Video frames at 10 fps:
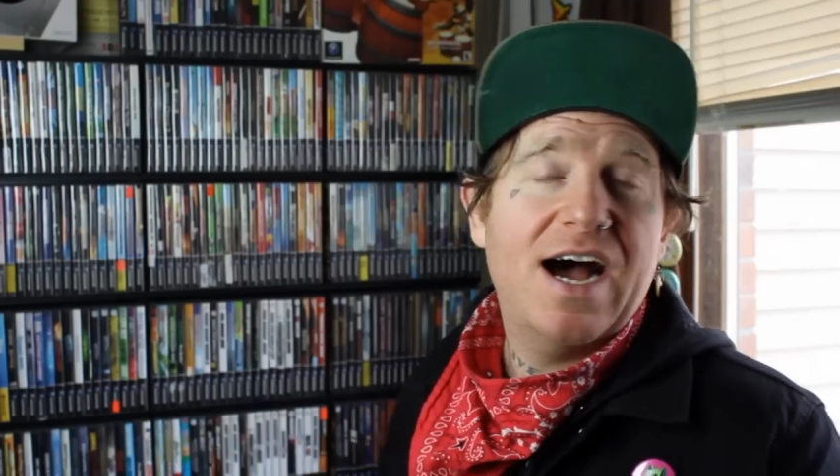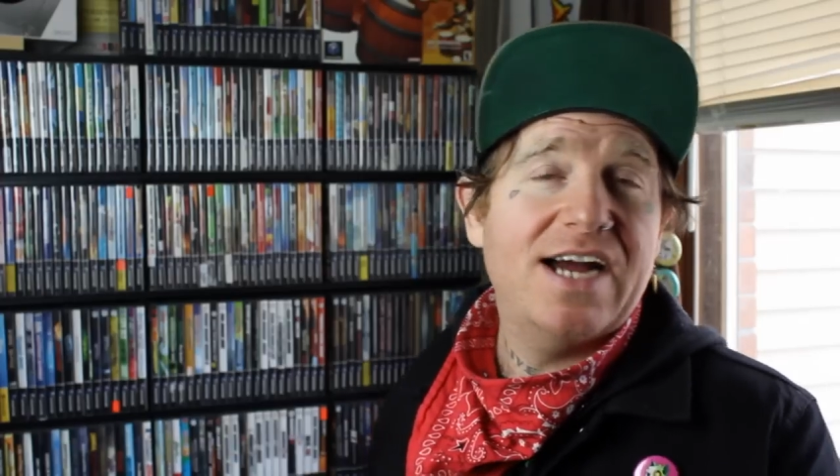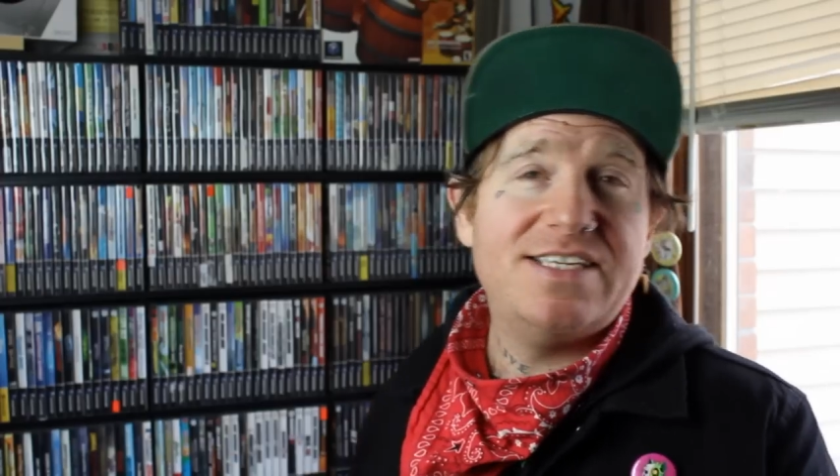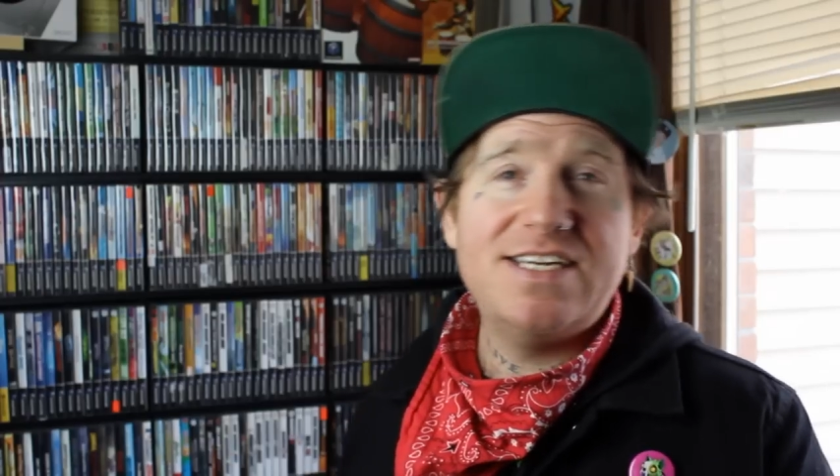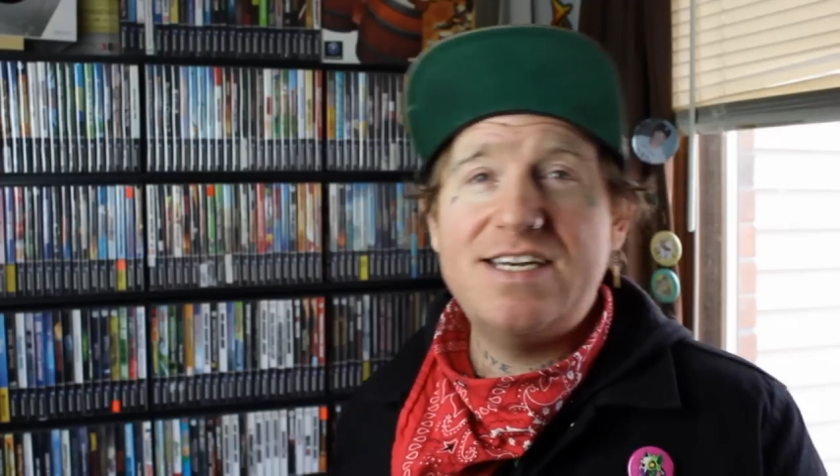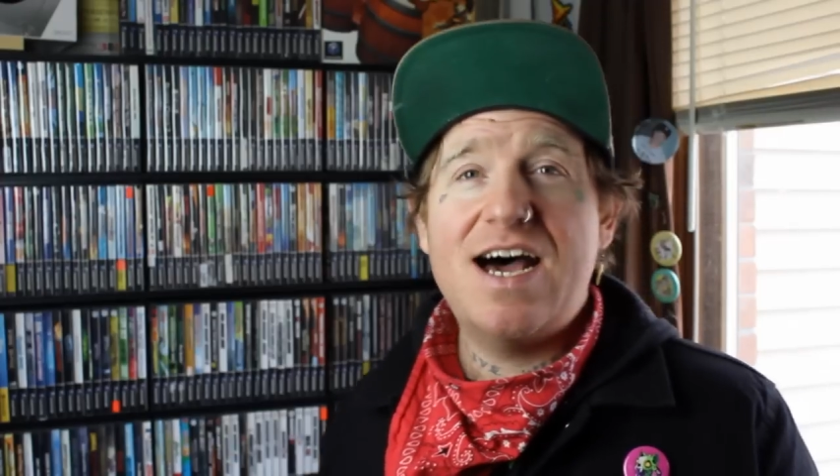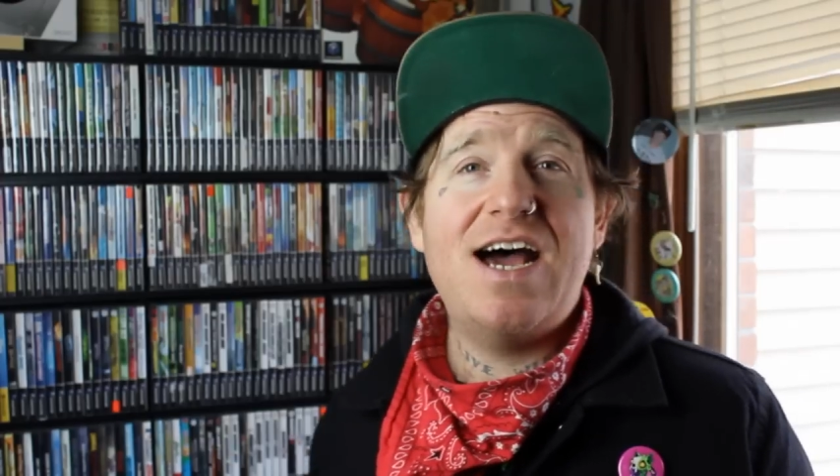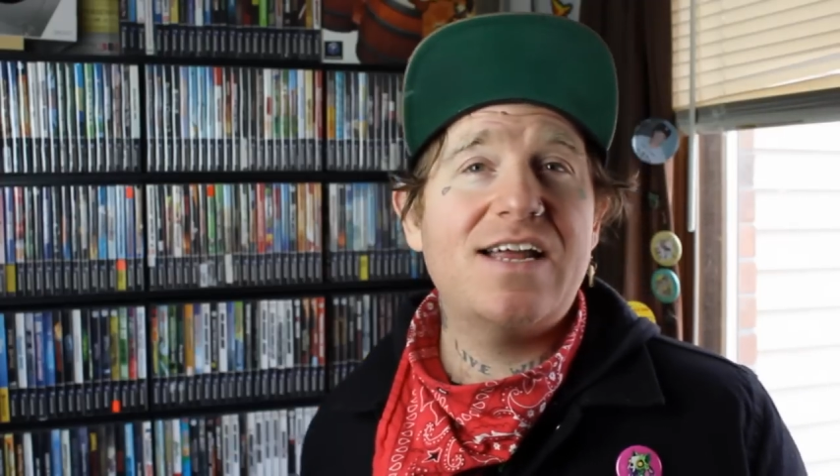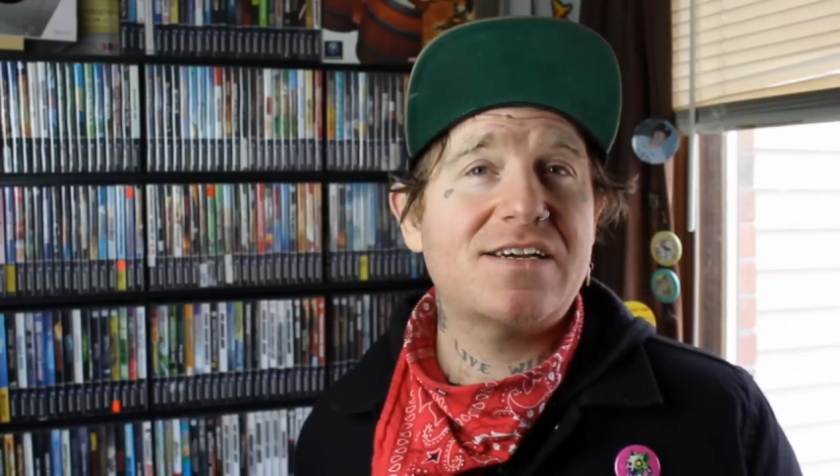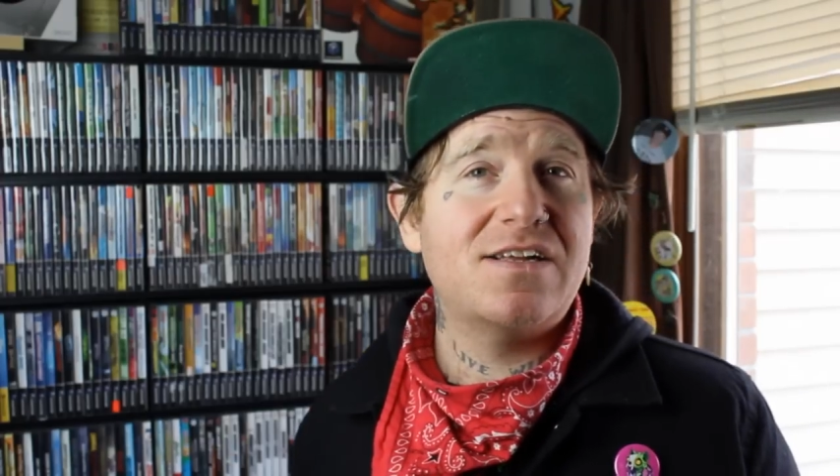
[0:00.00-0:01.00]
I did
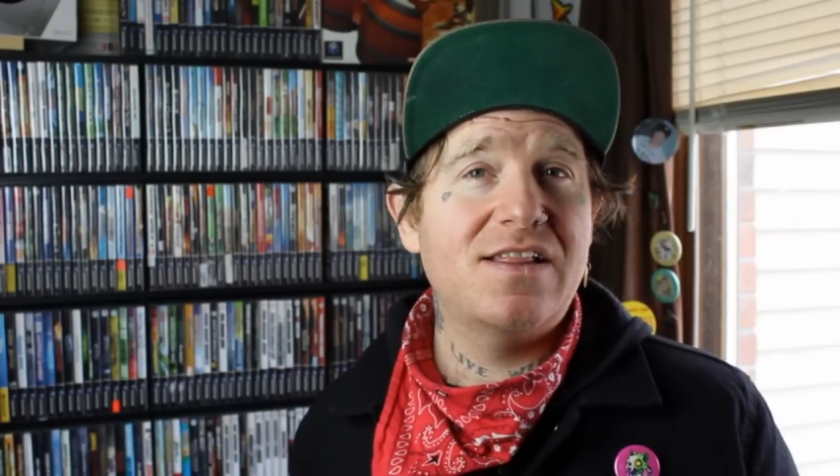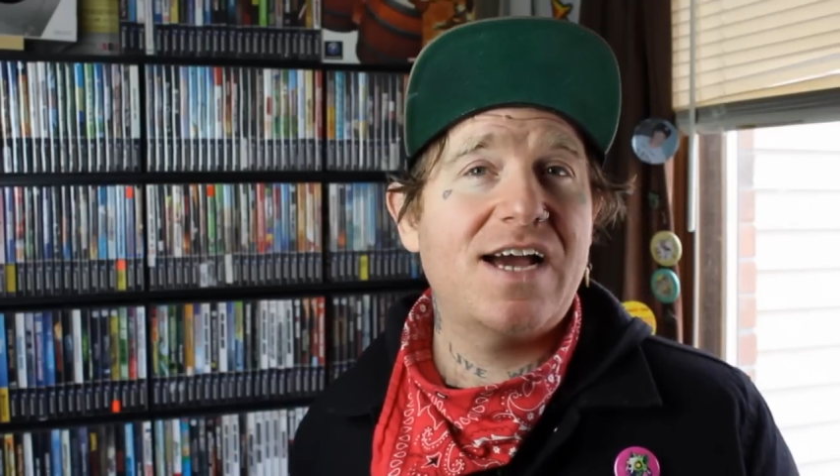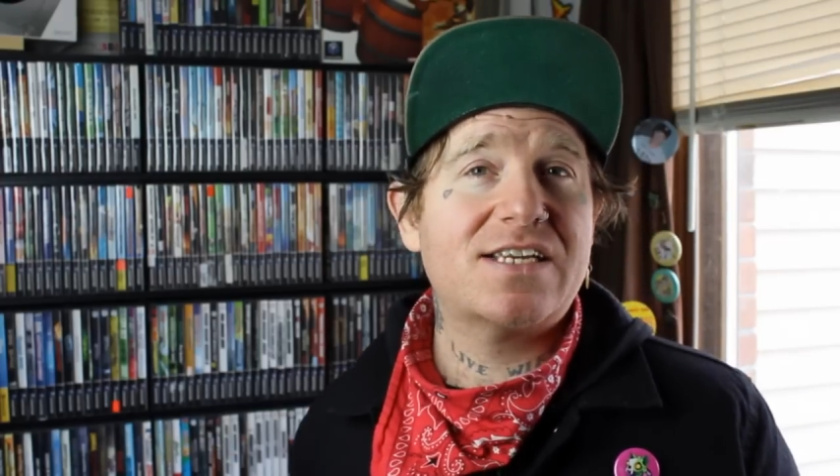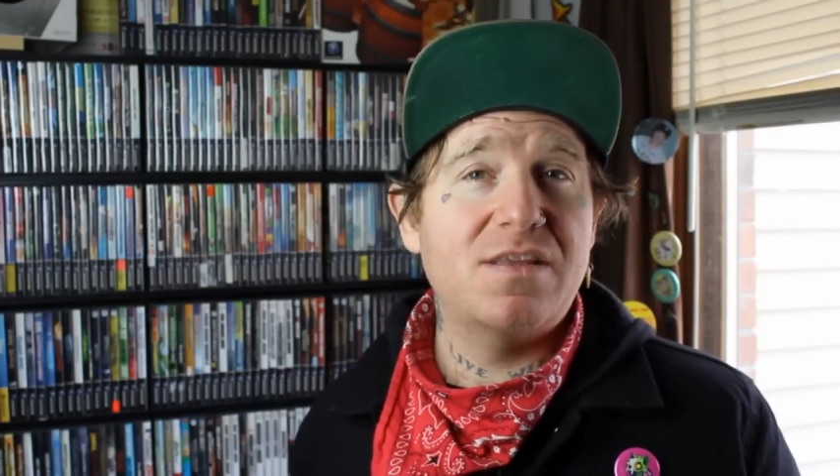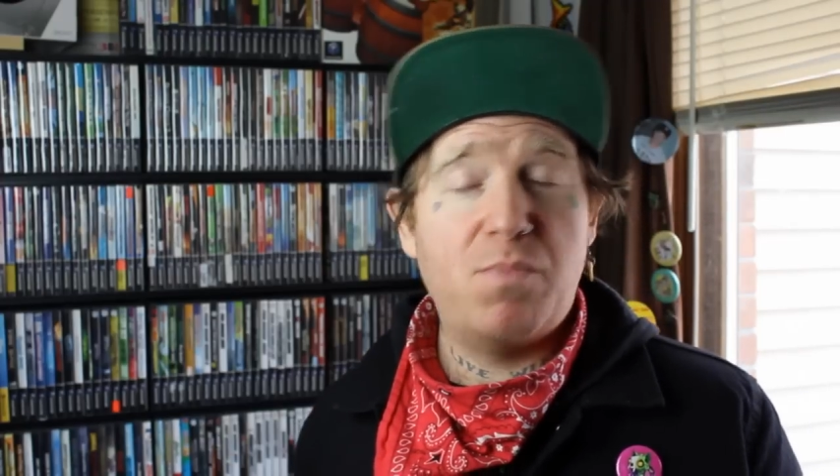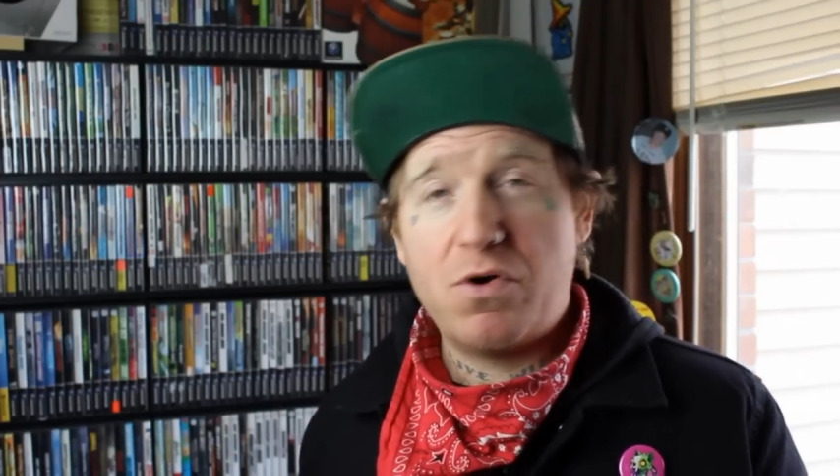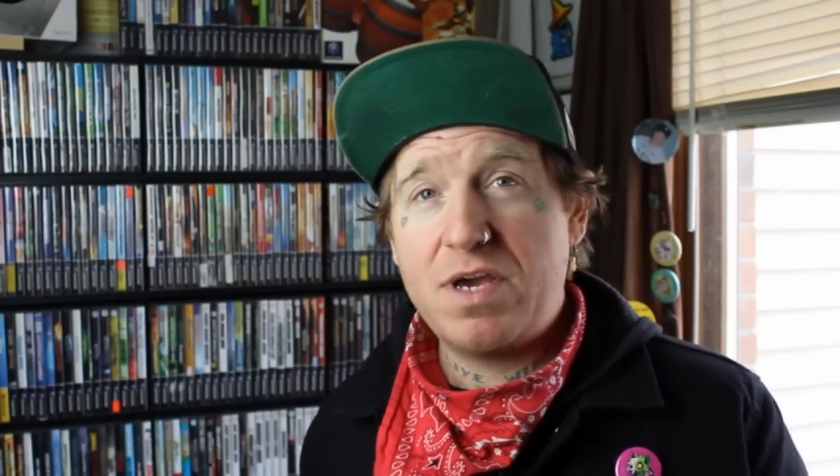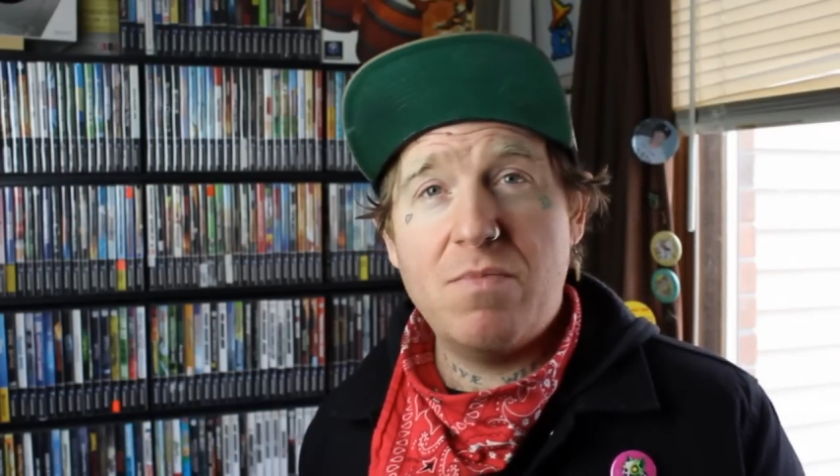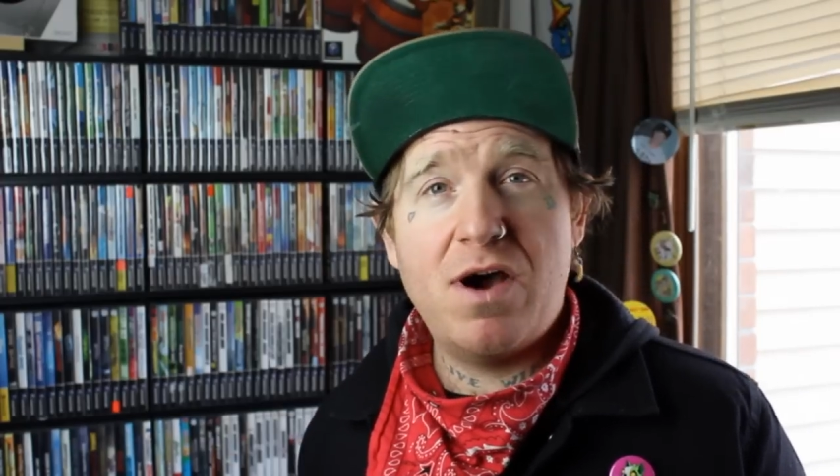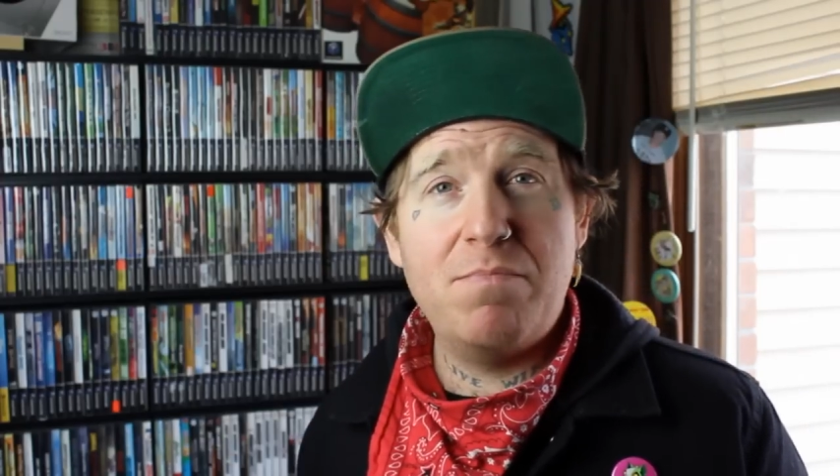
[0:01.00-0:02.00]
not collect the
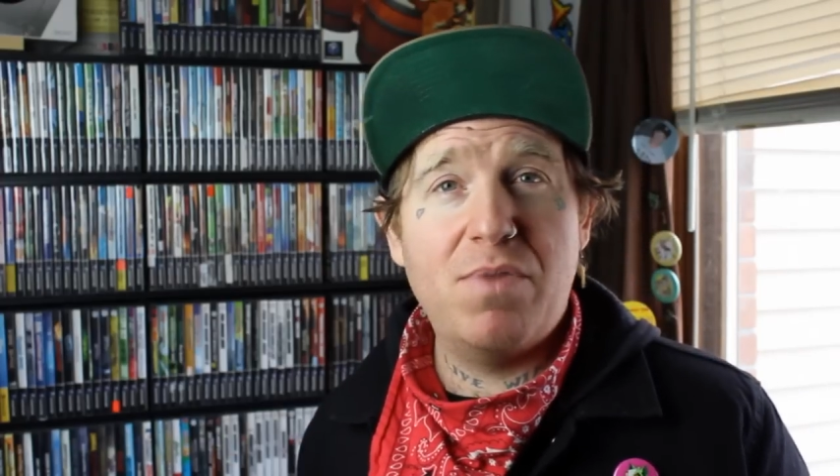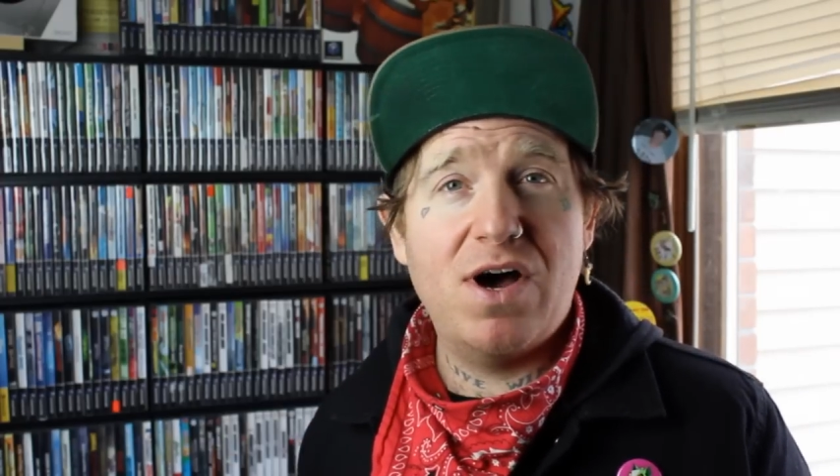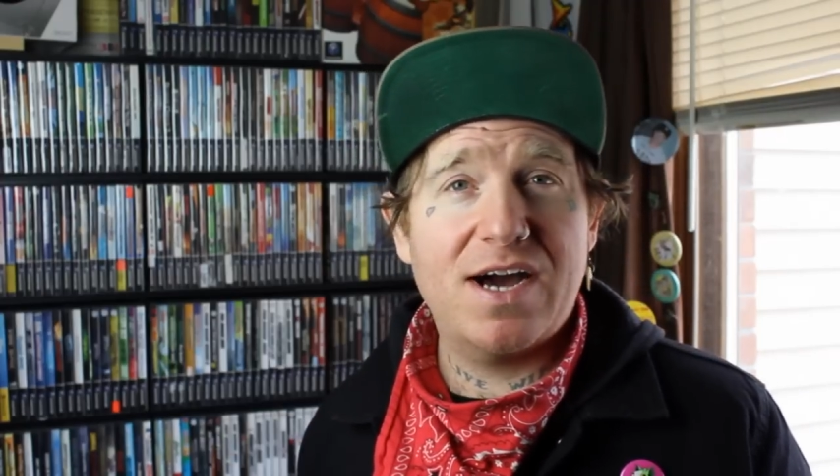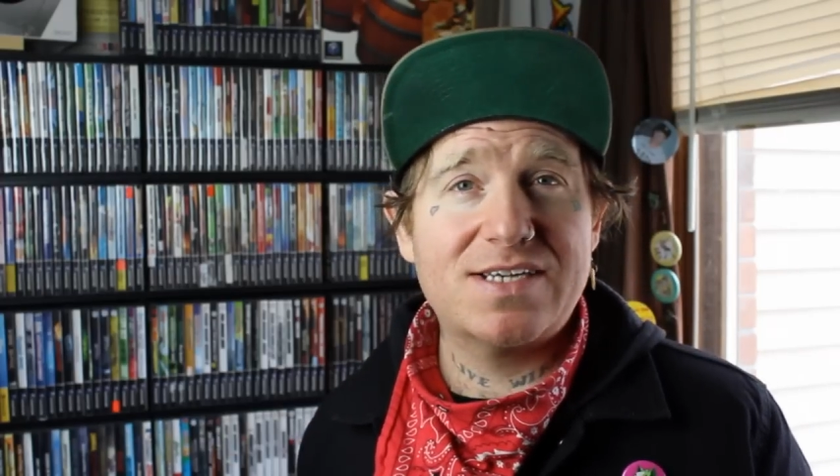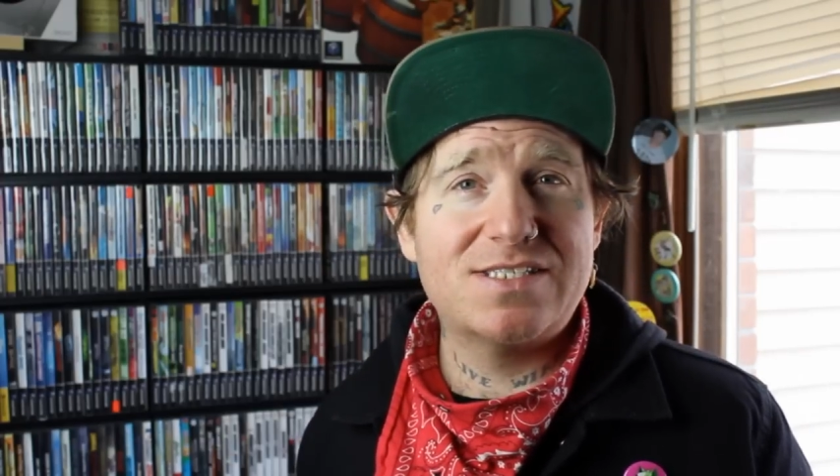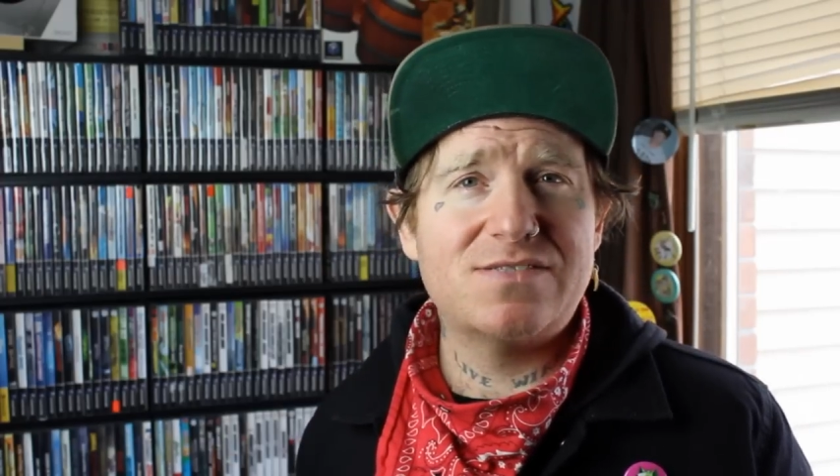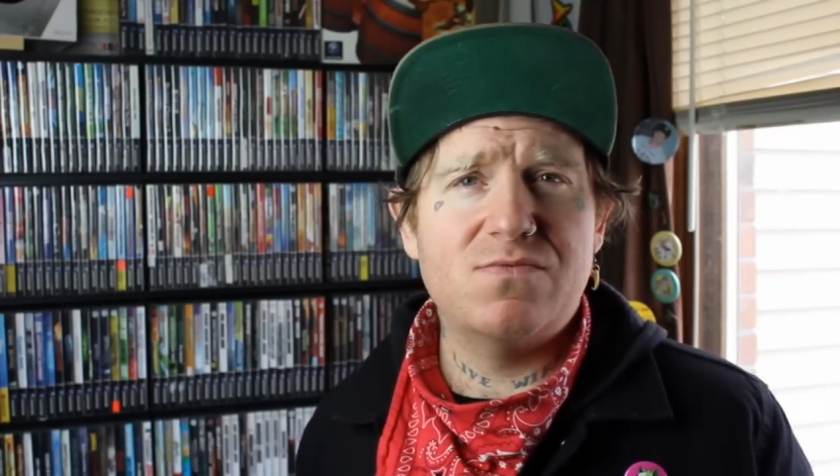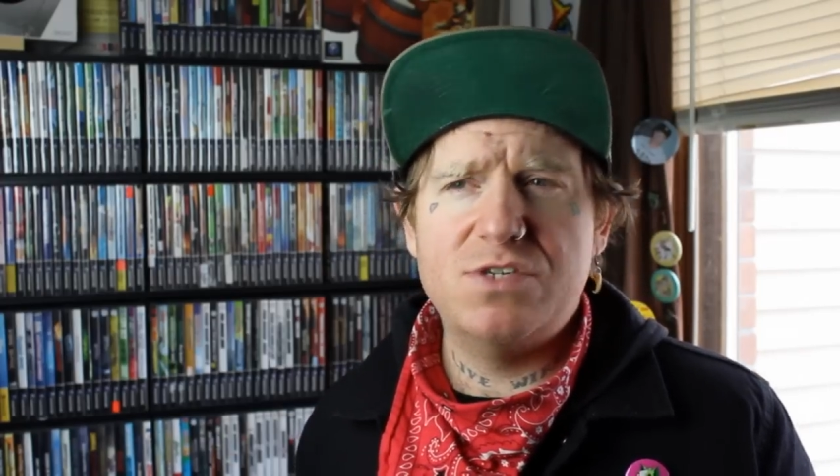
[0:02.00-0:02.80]
Pokemon box,